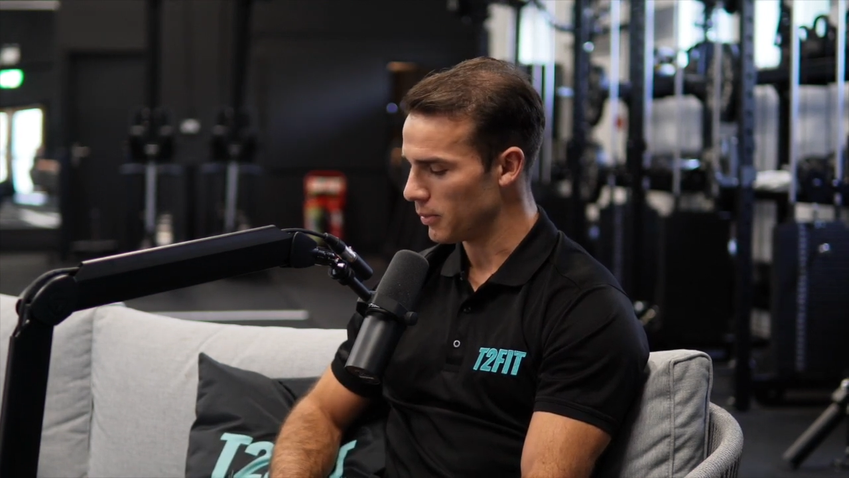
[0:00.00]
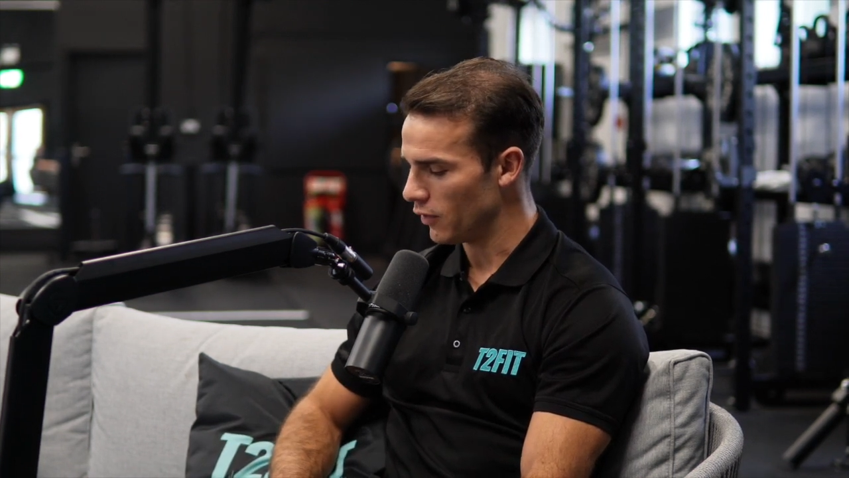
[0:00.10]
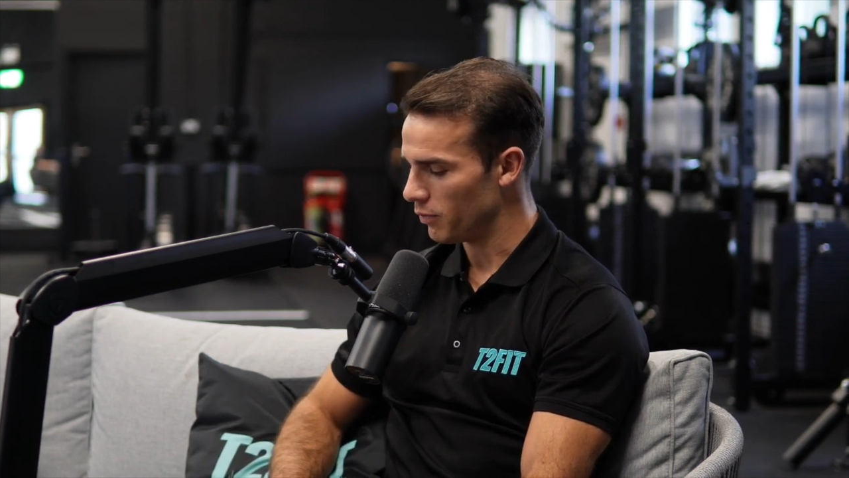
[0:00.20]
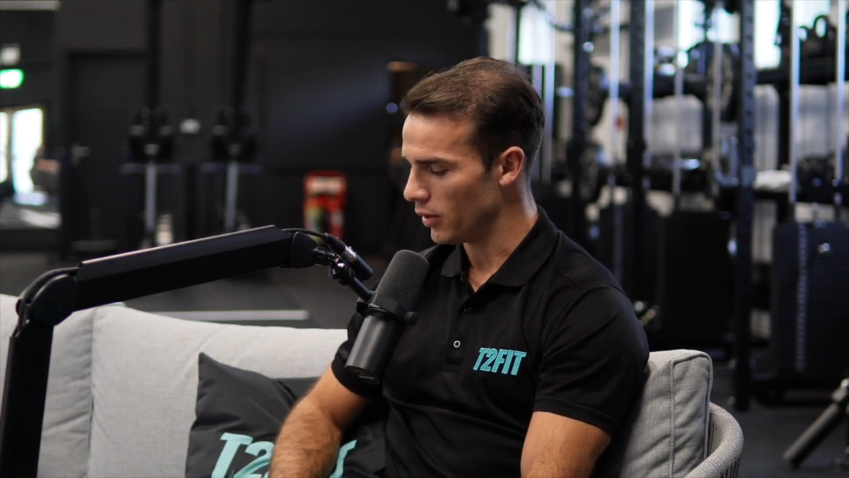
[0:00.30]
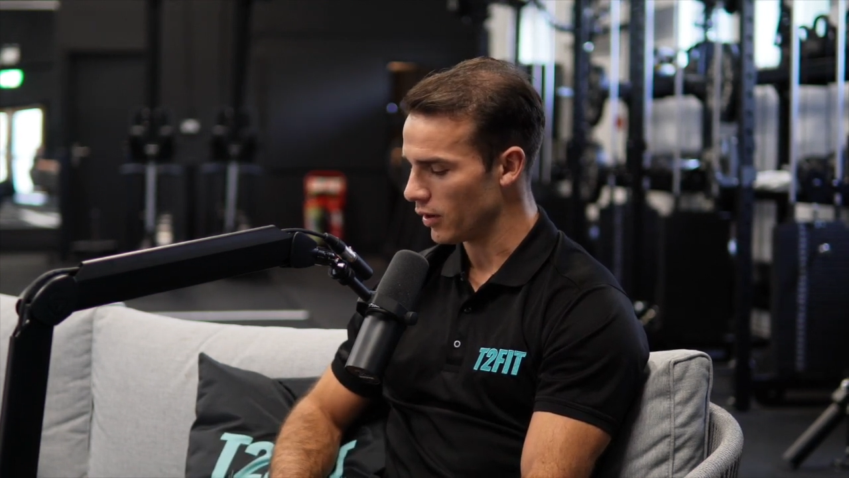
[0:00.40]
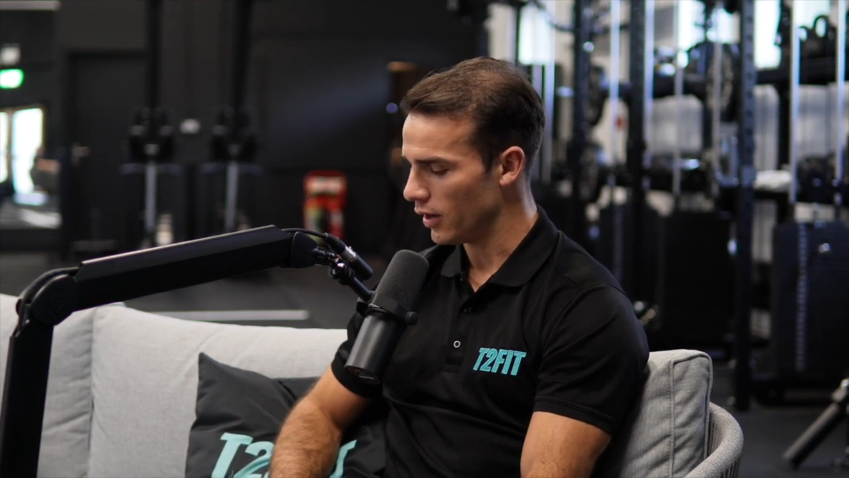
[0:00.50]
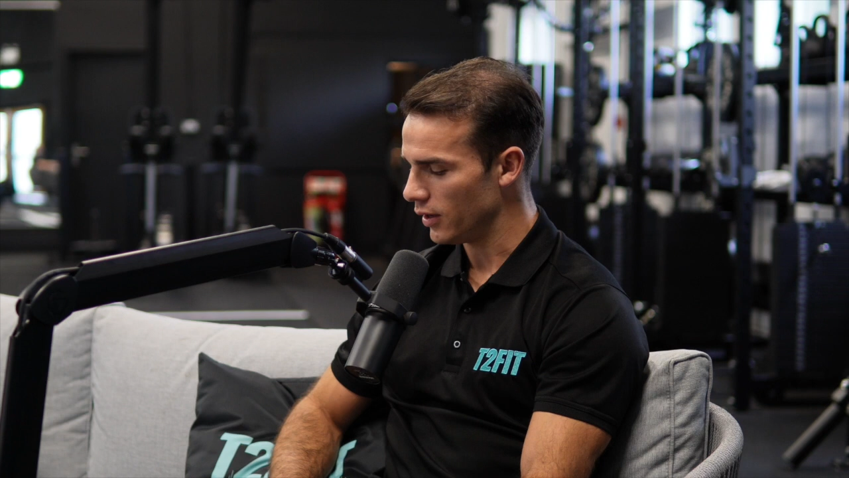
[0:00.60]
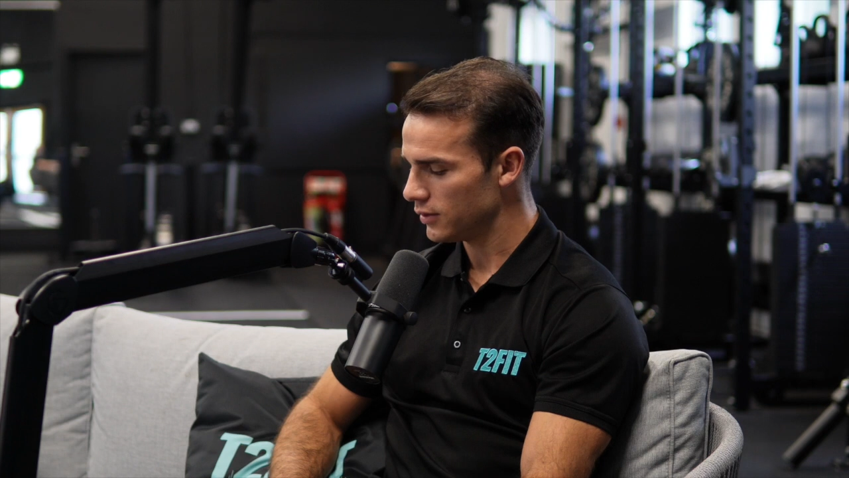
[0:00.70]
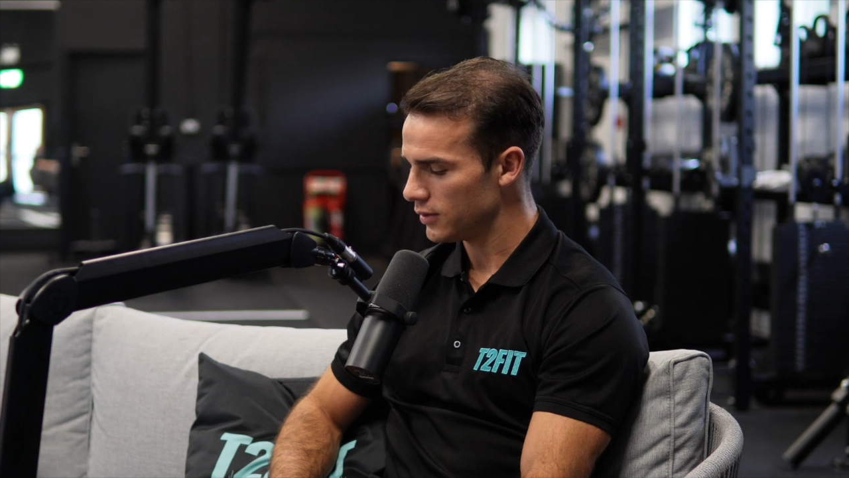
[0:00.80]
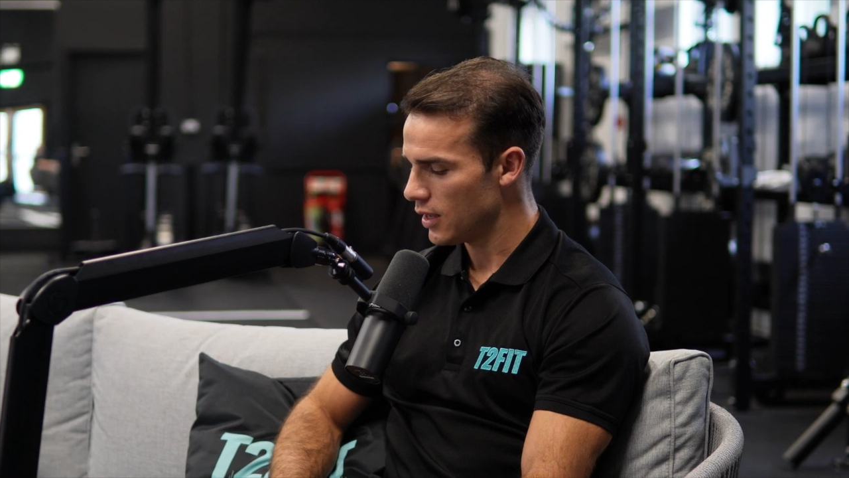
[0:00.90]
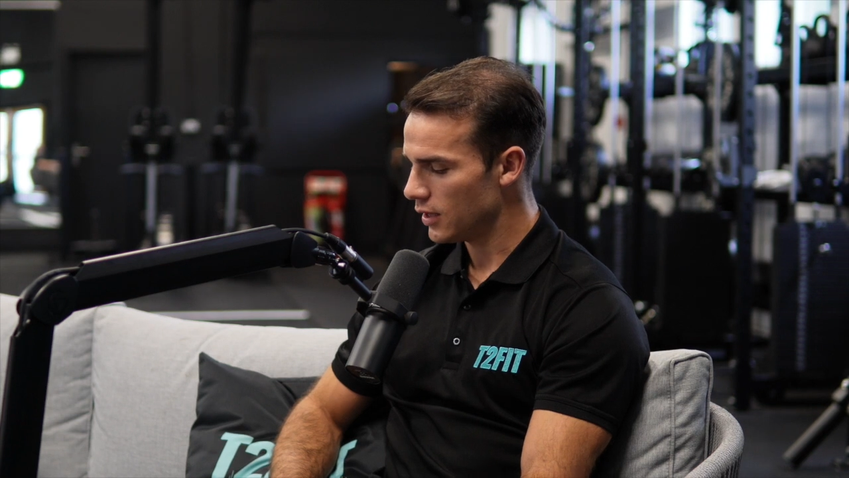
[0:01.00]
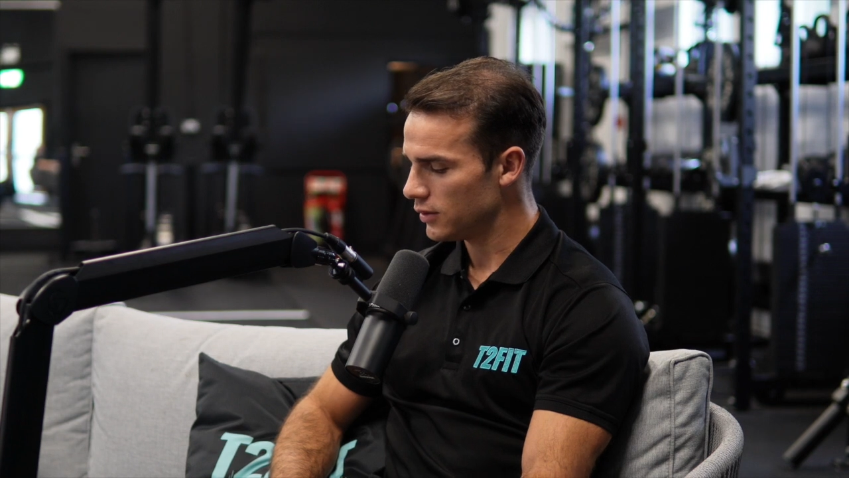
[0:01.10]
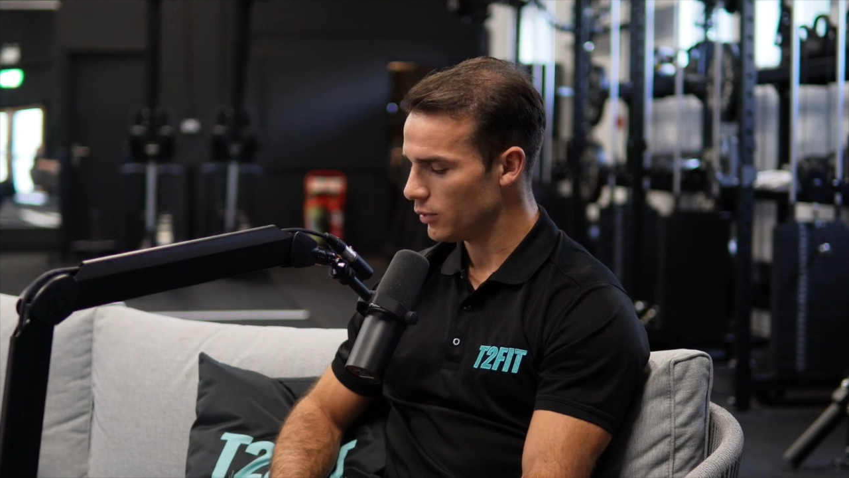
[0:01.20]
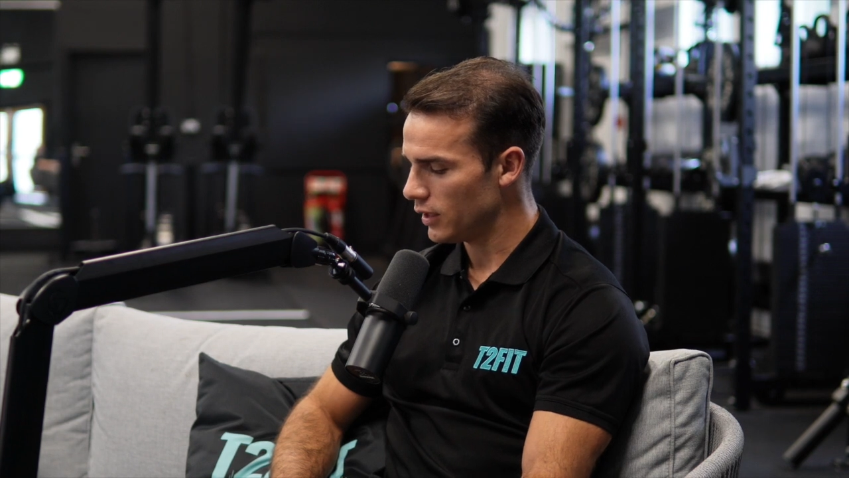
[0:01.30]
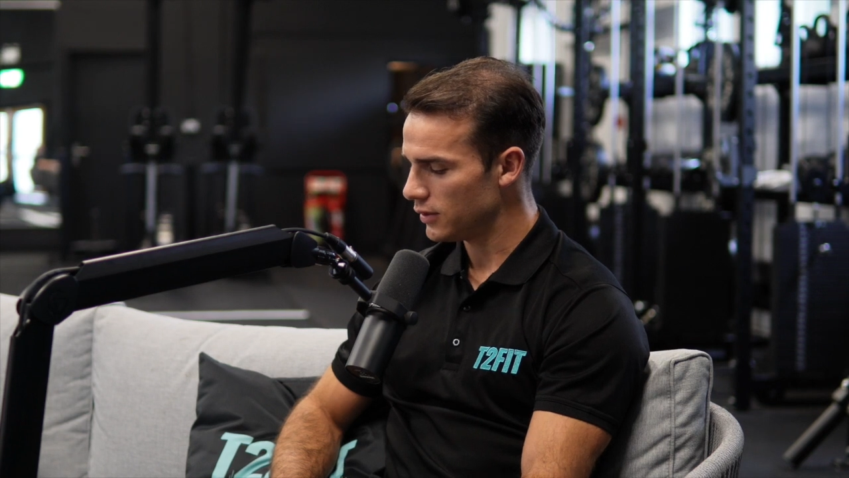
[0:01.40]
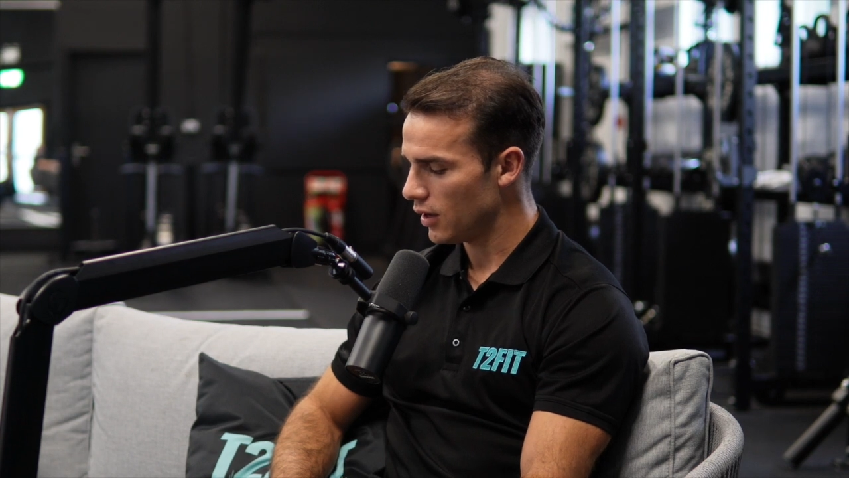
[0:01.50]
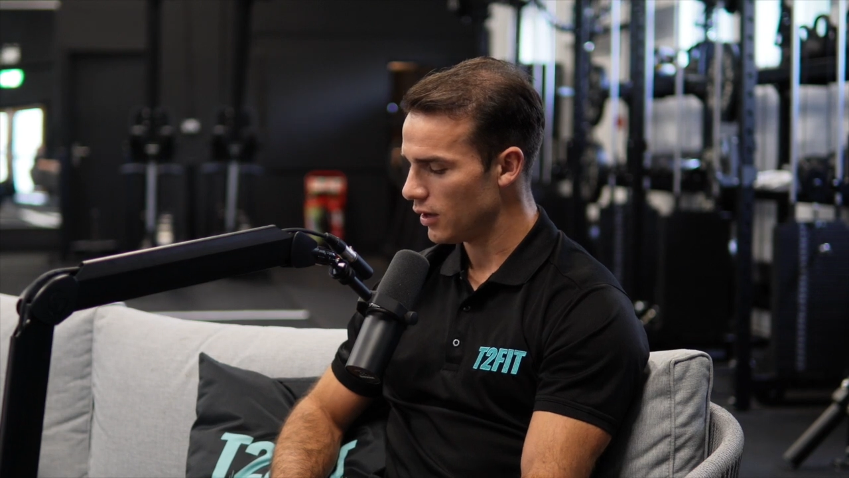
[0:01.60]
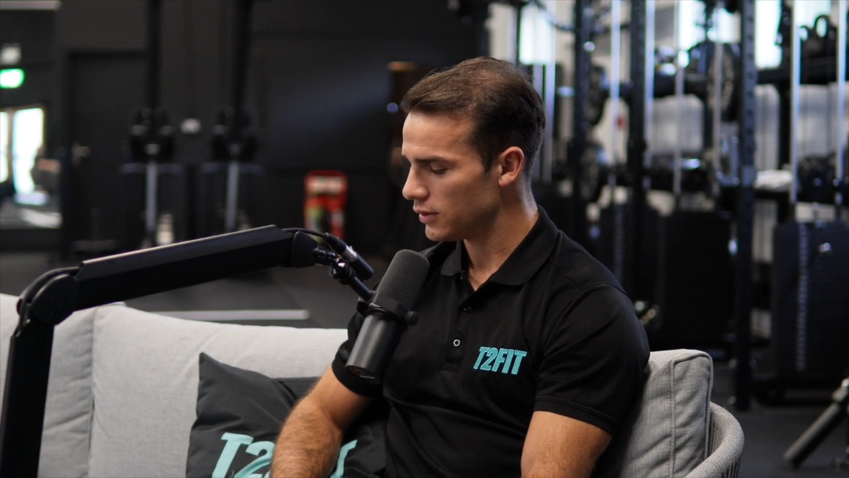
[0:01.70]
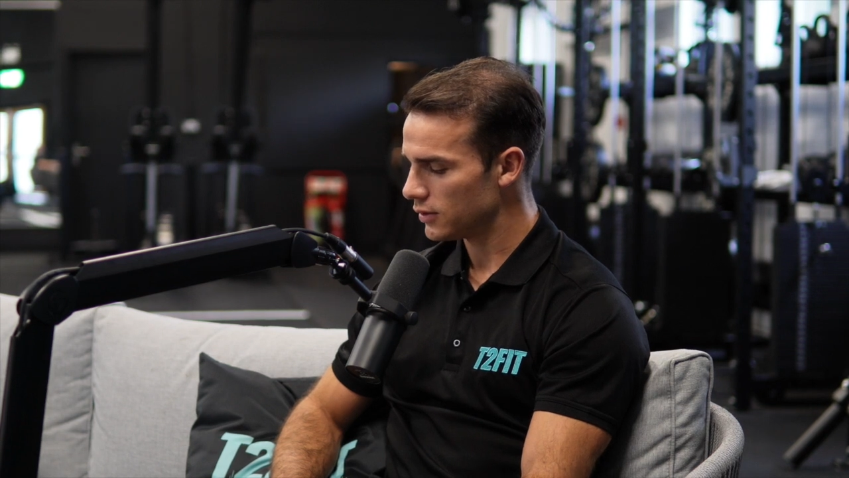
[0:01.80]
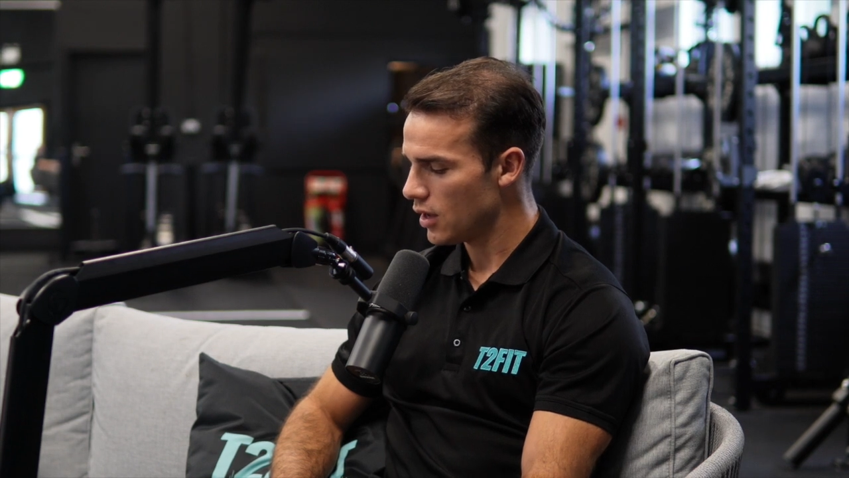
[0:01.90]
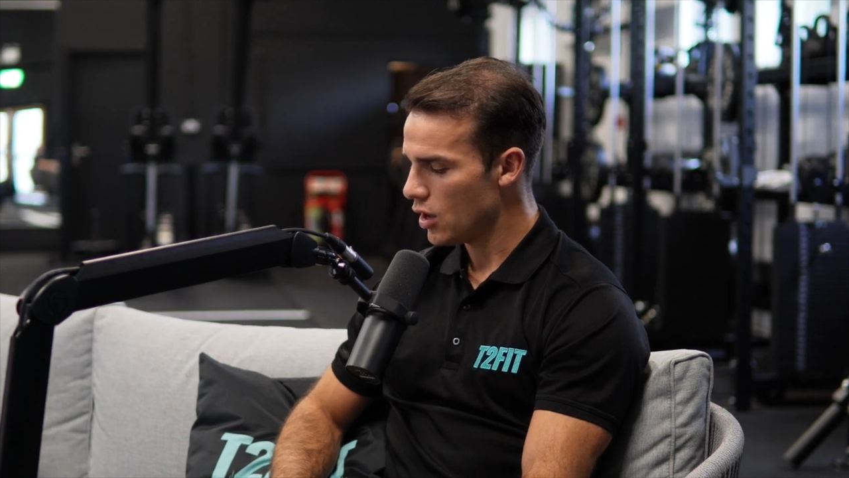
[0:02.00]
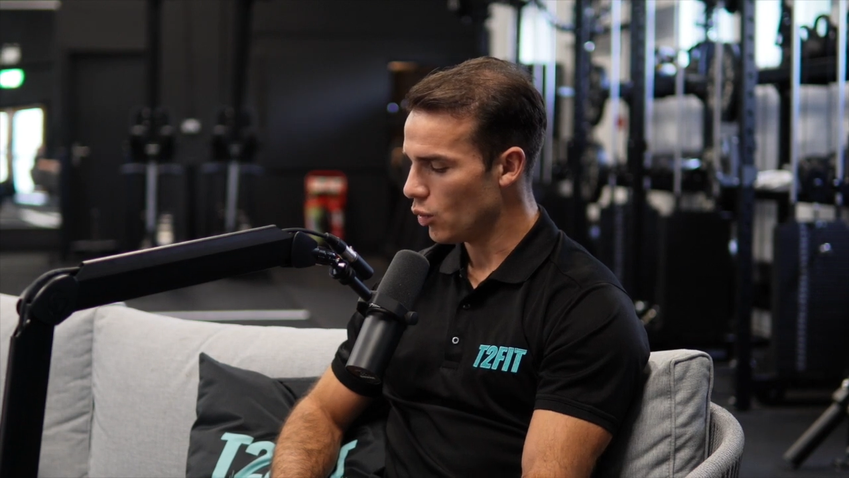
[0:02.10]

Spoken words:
of podcasts, someone has asked,